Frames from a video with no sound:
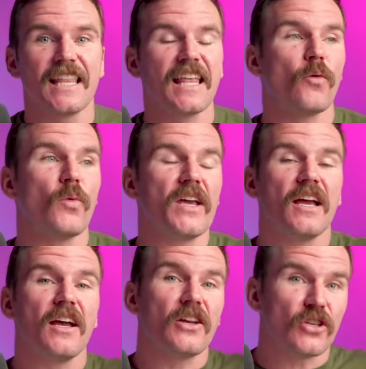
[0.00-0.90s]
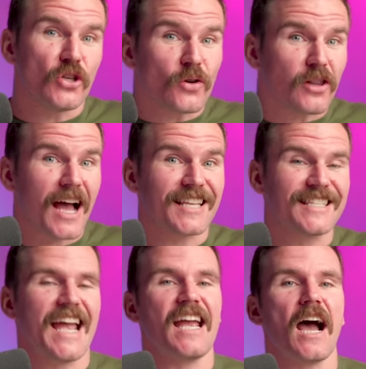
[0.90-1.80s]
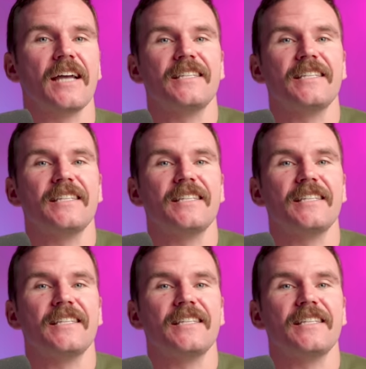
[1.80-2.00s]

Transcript: that we utilized AI